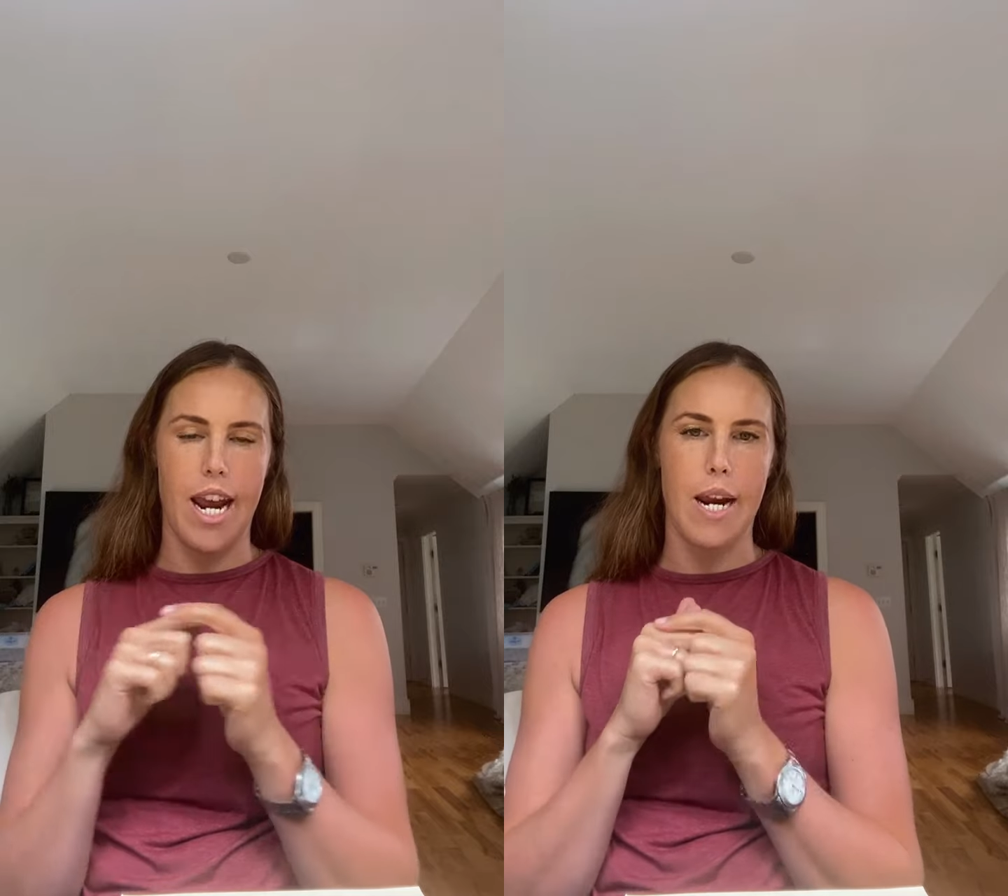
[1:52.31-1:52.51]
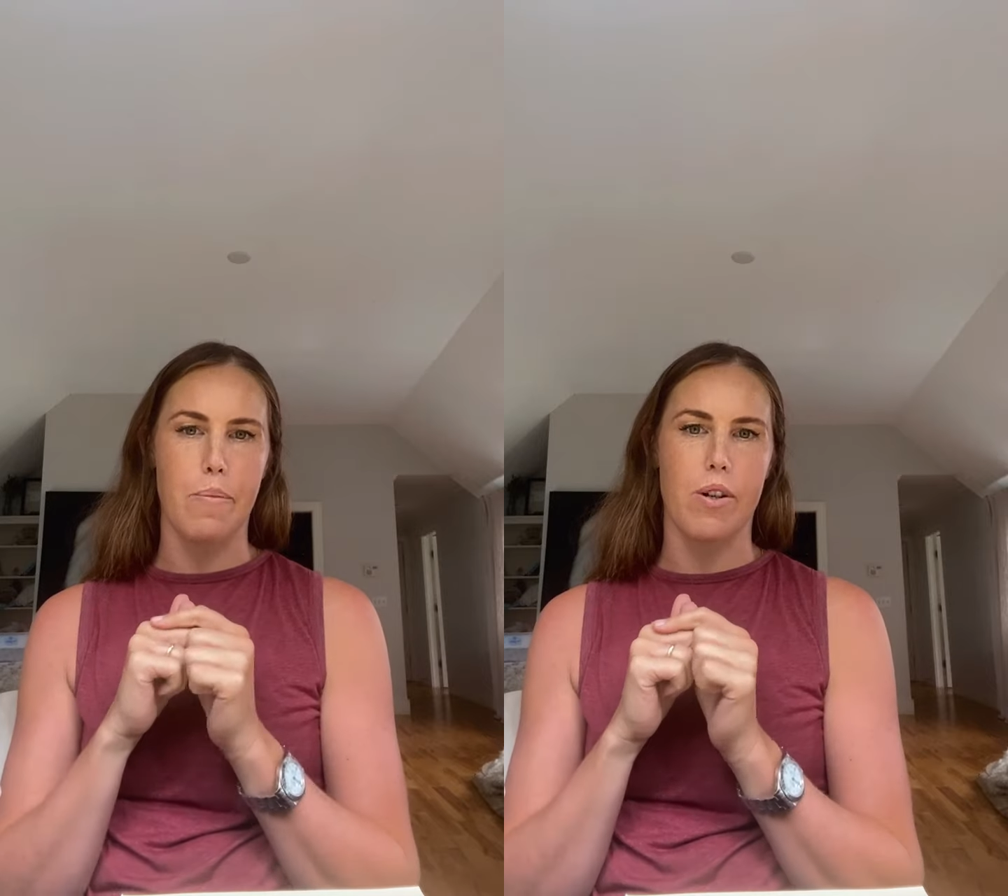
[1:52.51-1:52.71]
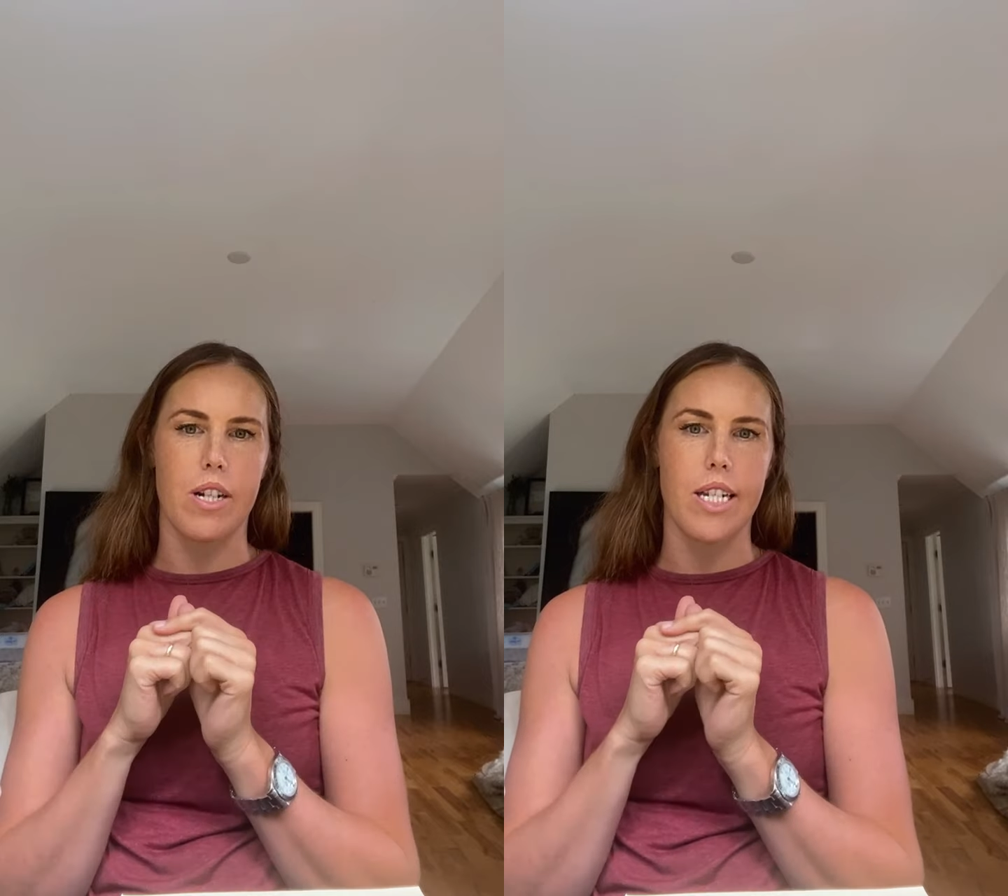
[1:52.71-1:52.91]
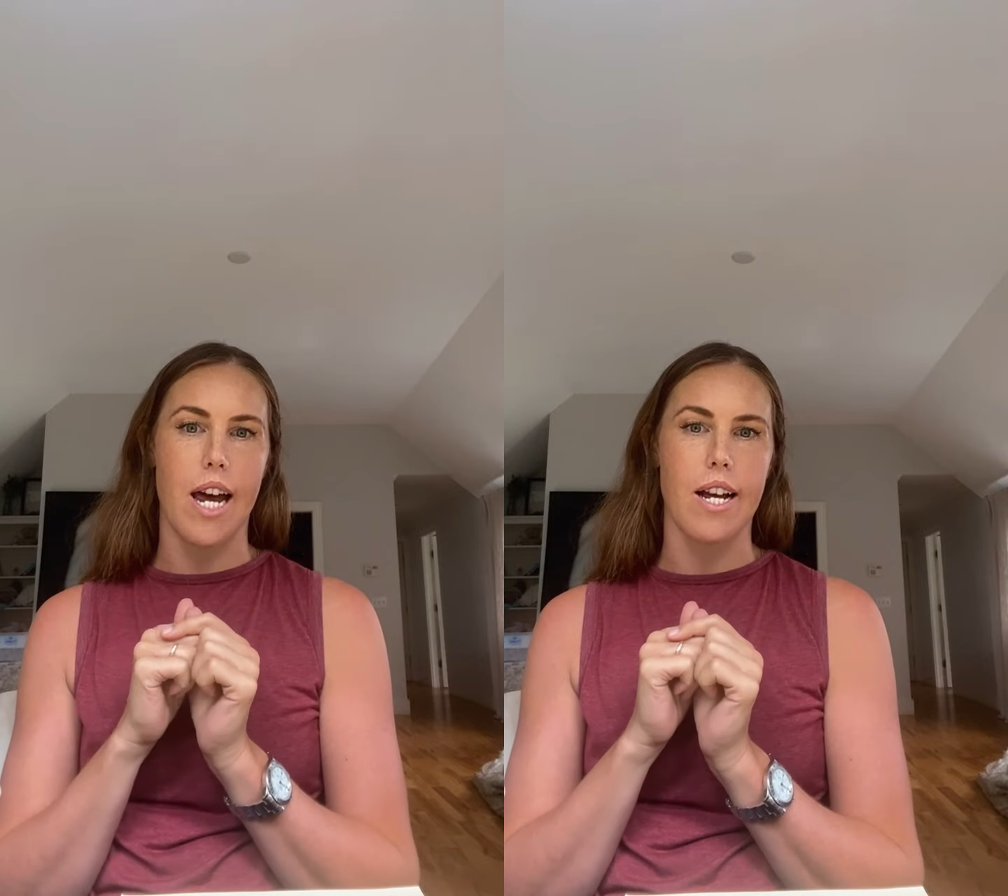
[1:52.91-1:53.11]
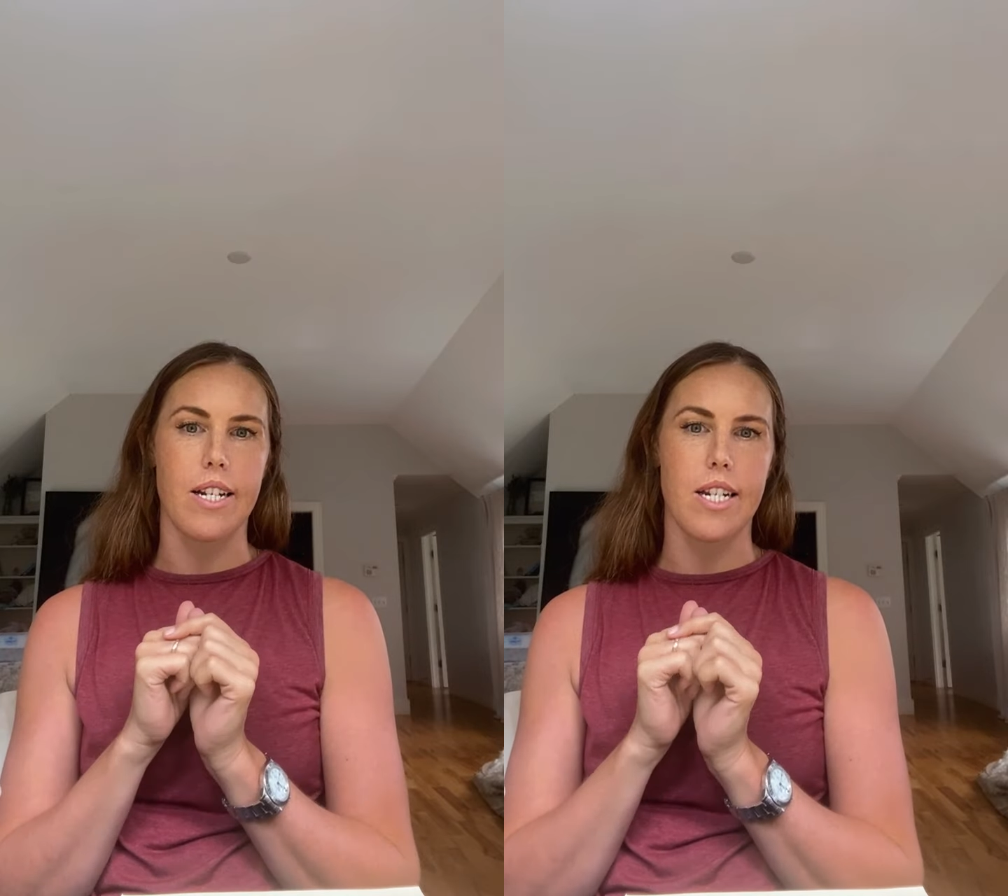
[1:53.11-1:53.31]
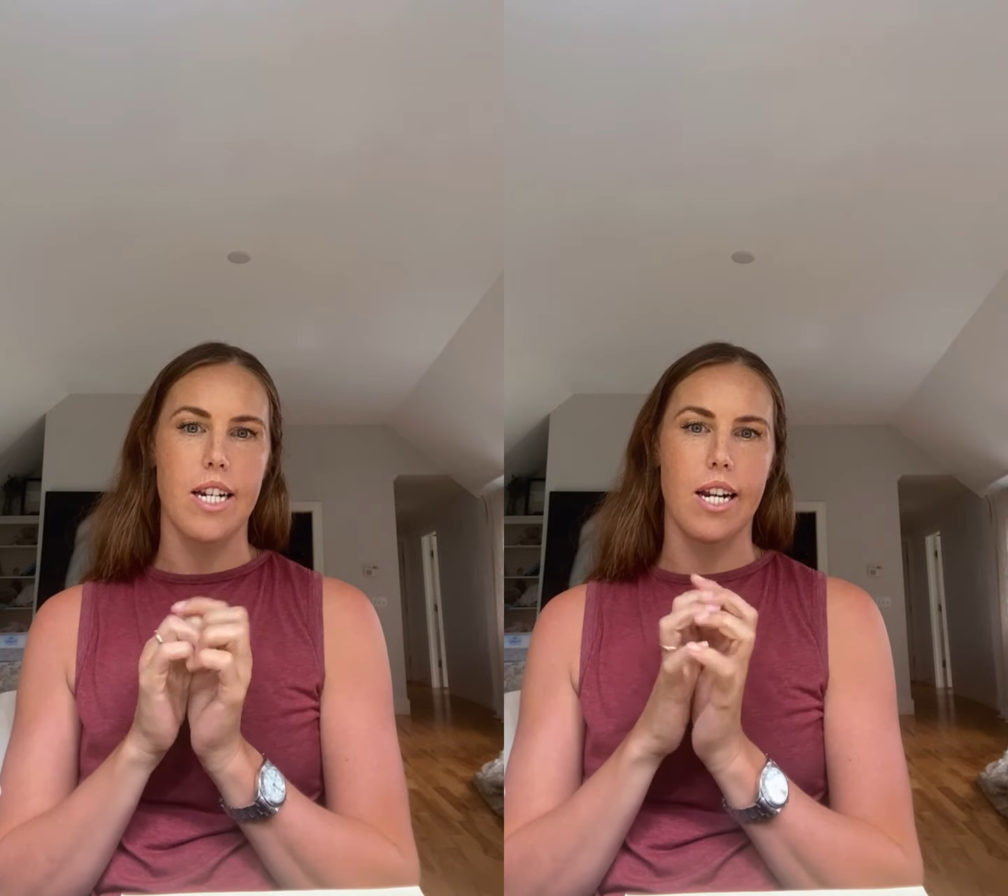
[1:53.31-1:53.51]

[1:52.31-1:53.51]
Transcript: 8%